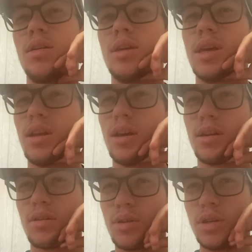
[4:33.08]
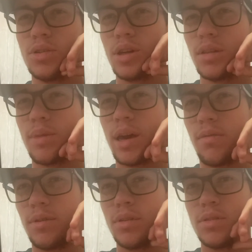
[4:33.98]
get a creature on the
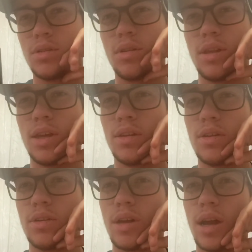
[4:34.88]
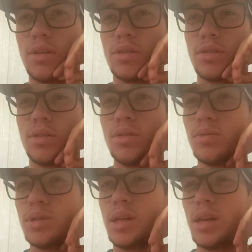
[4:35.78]
battlefield, so then you're not just
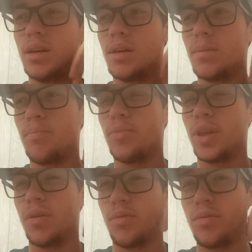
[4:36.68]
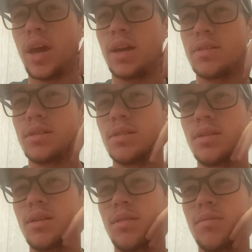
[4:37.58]
losing effects
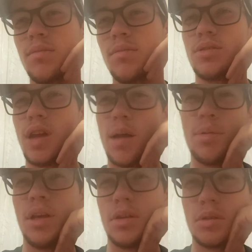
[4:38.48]
because you're not playing